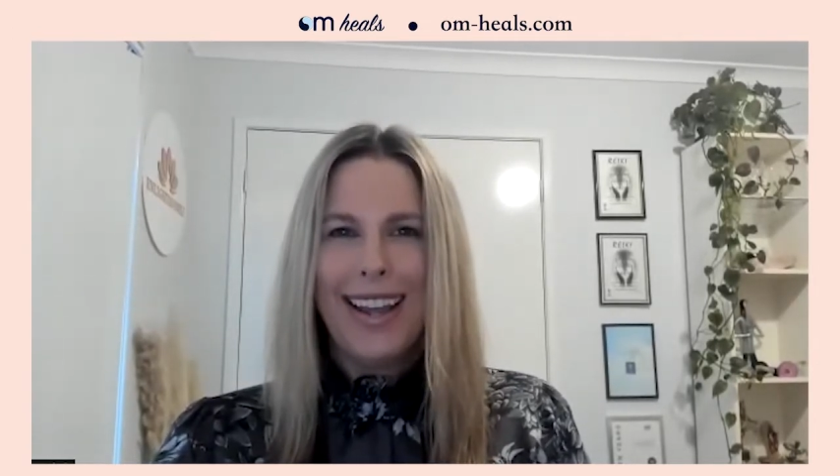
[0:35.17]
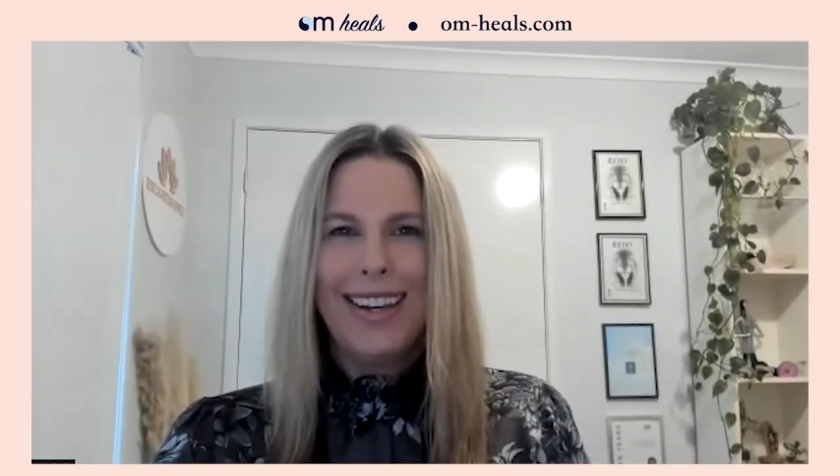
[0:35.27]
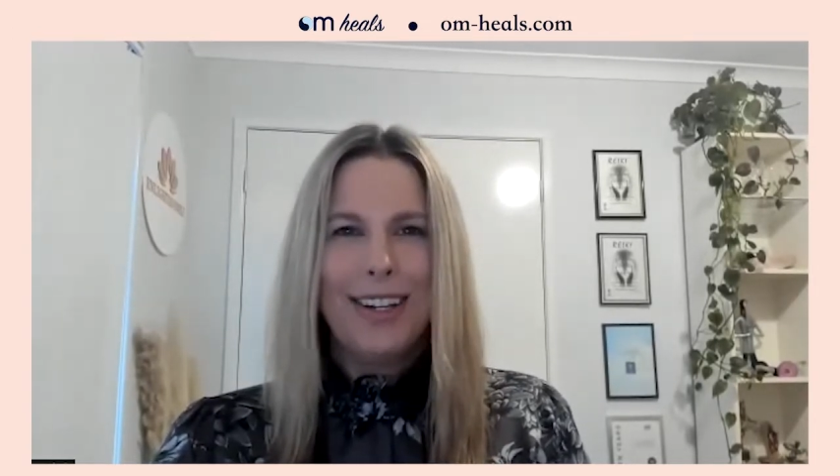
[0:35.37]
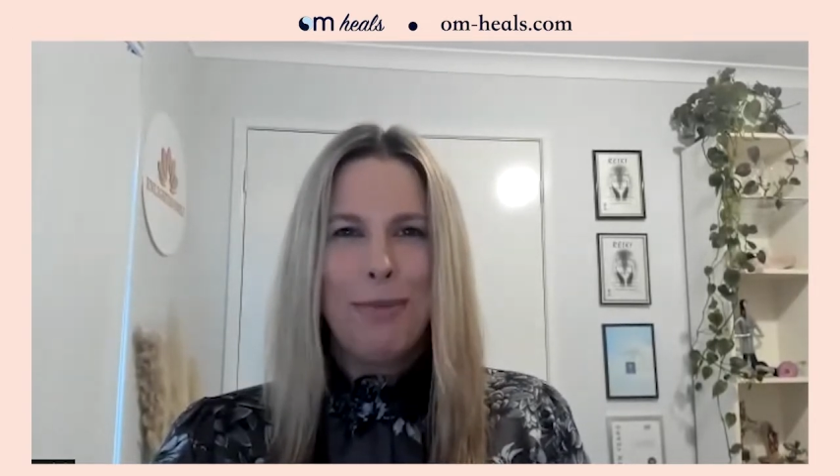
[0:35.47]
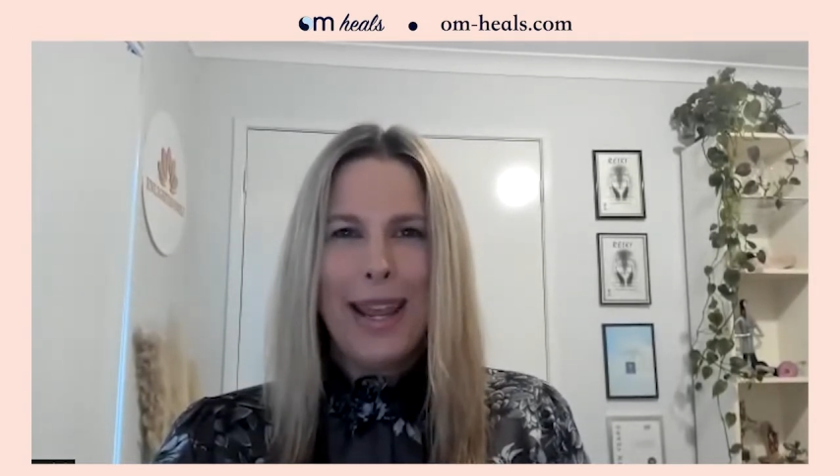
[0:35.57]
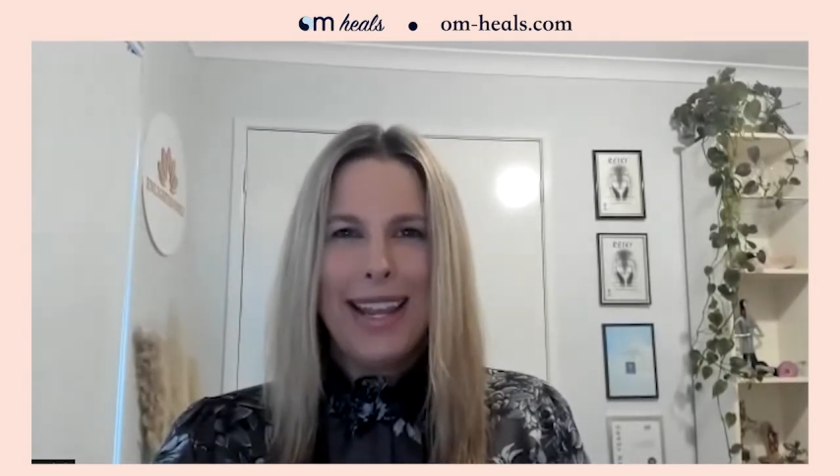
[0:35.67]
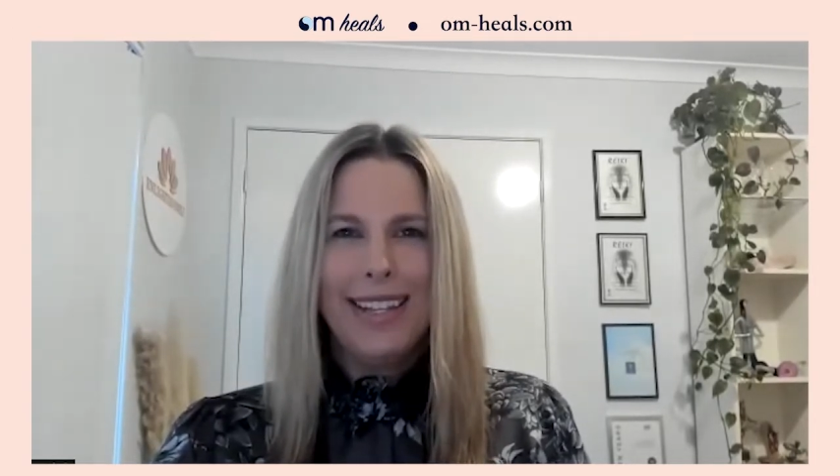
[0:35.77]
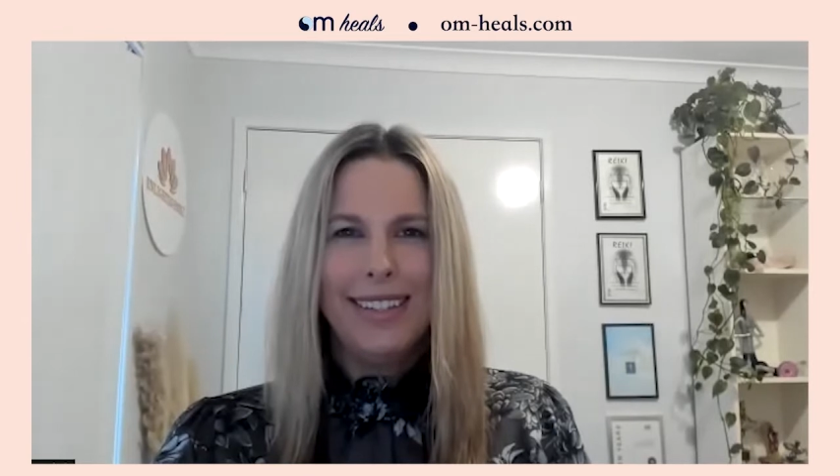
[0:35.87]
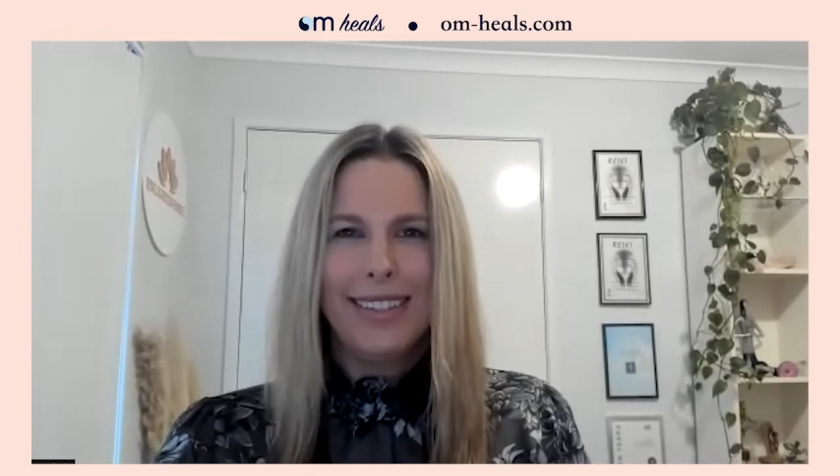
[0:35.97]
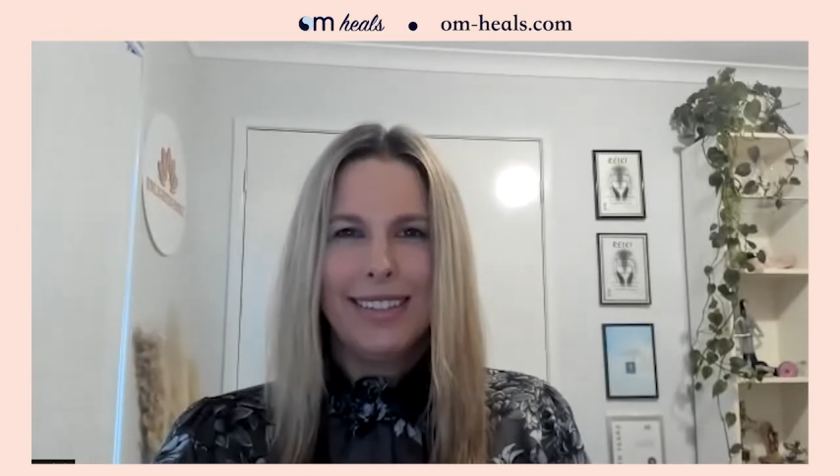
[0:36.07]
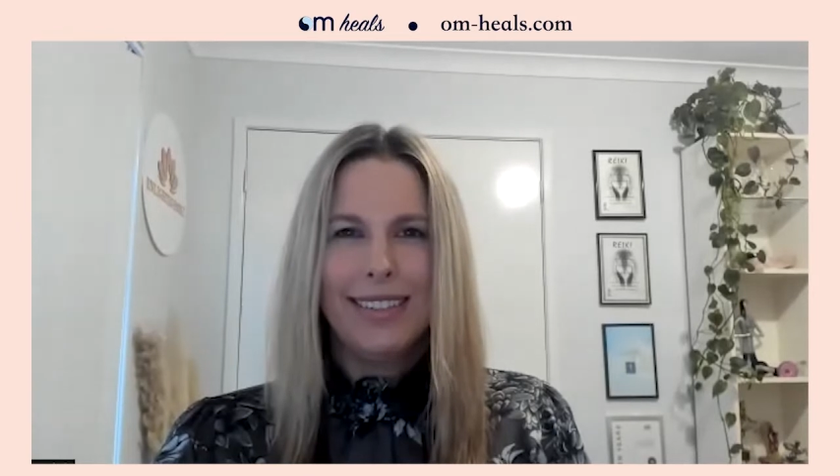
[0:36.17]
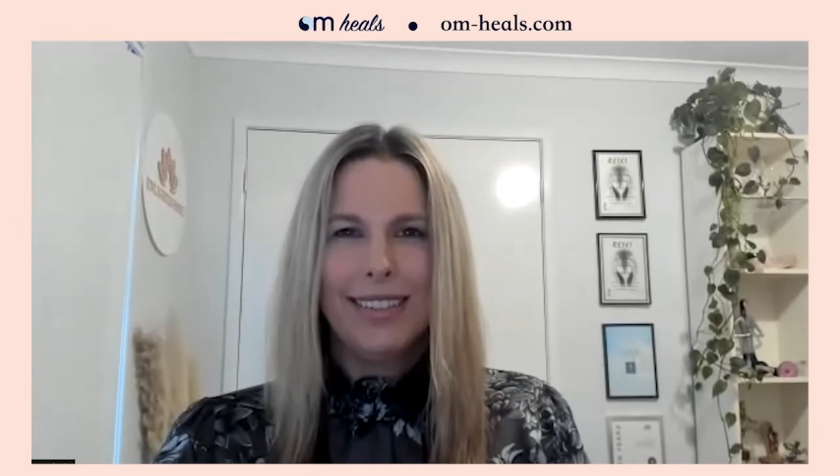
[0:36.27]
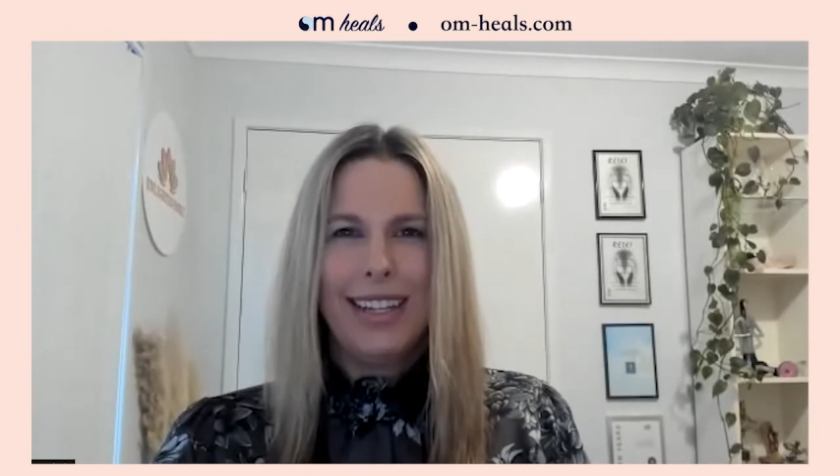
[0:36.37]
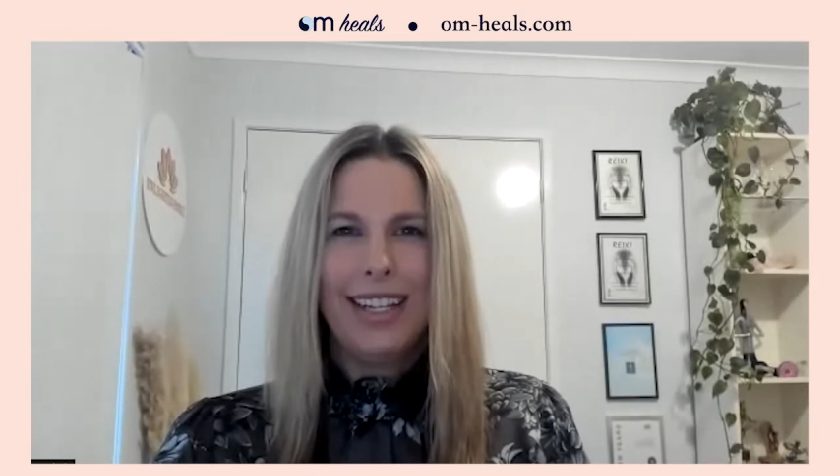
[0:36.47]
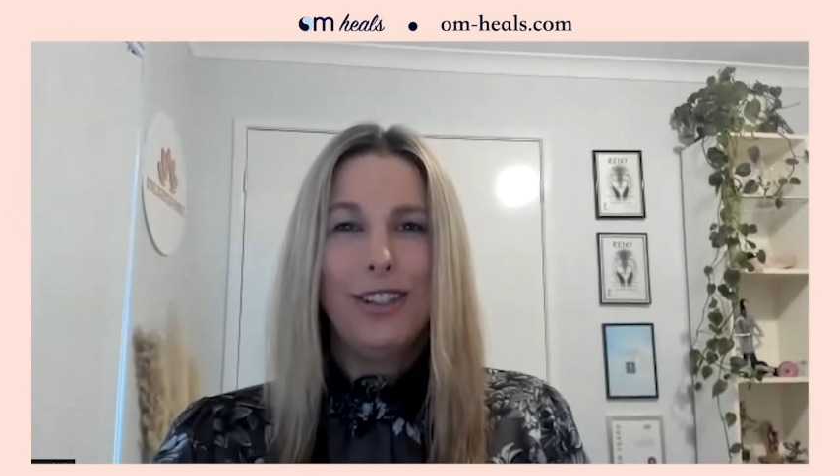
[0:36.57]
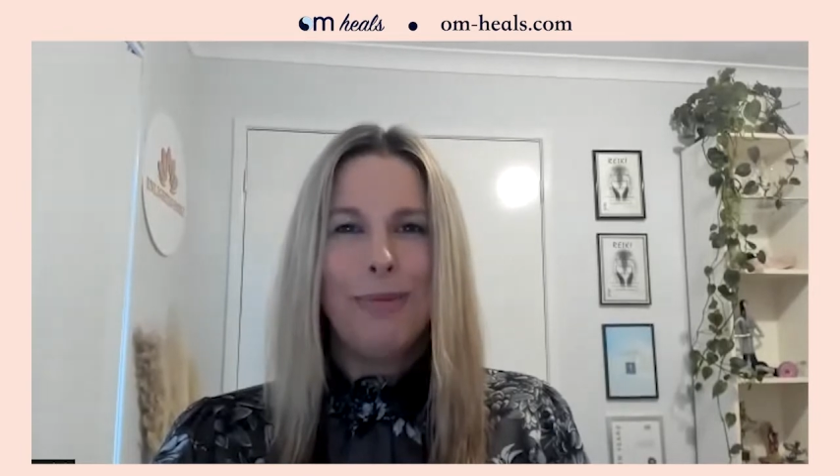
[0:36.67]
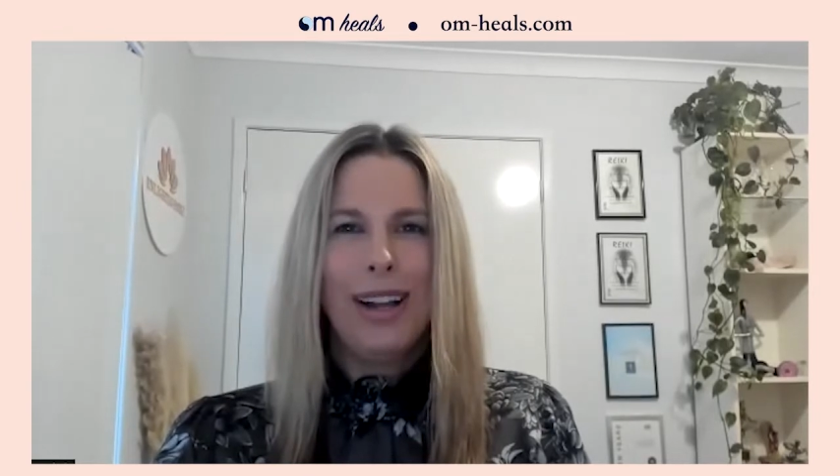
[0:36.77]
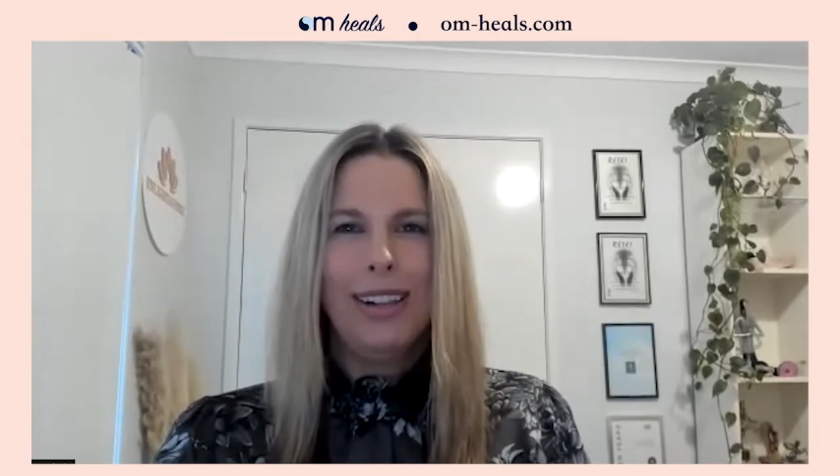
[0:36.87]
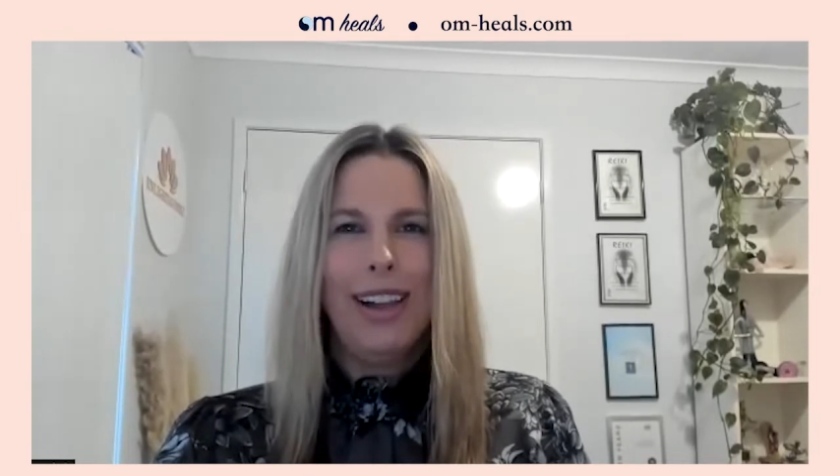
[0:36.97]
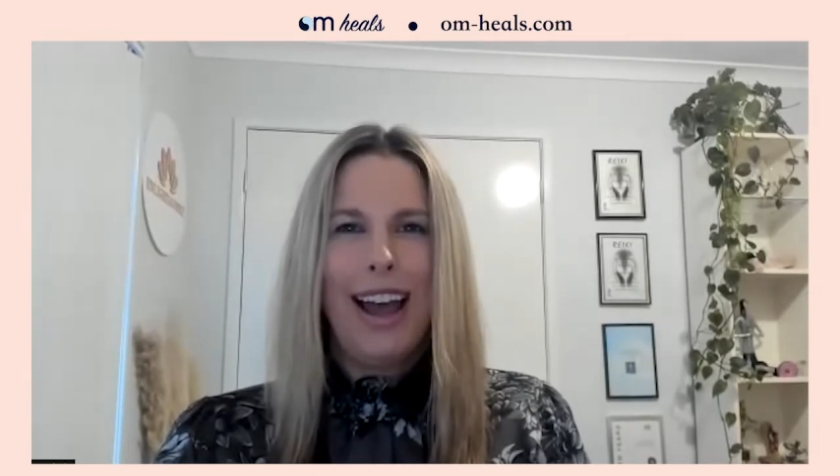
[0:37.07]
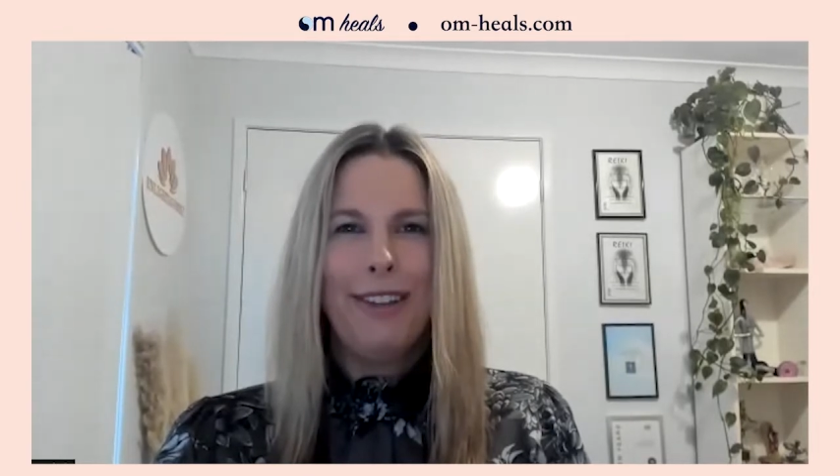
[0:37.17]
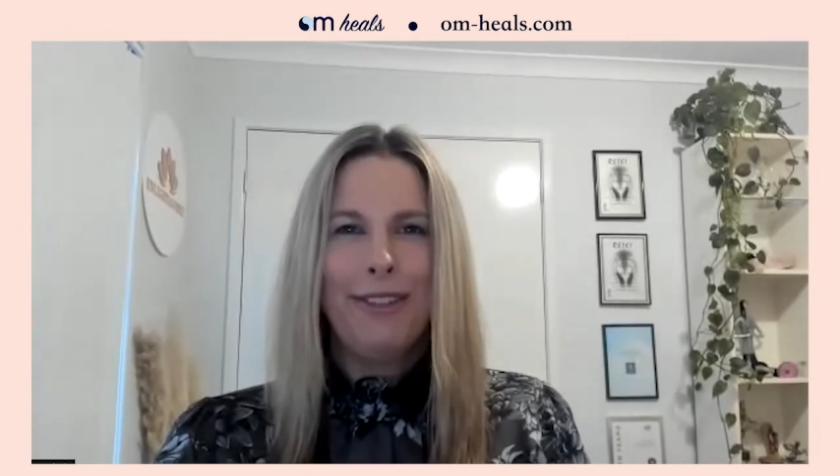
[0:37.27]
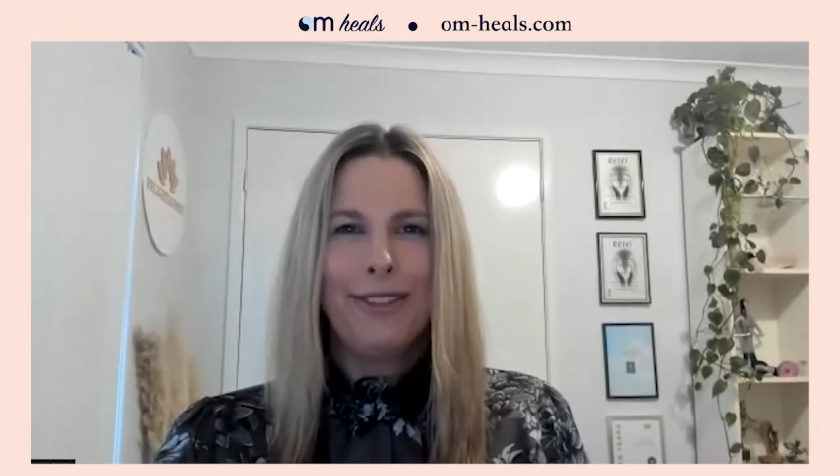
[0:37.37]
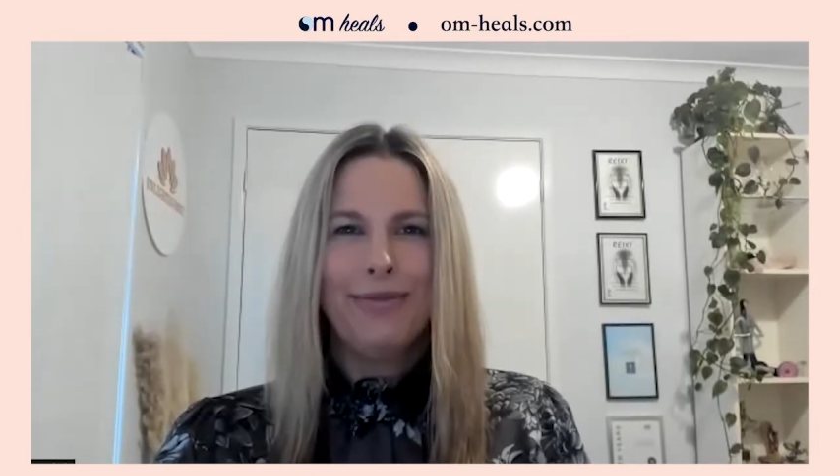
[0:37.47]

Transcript: and inner peace into my life.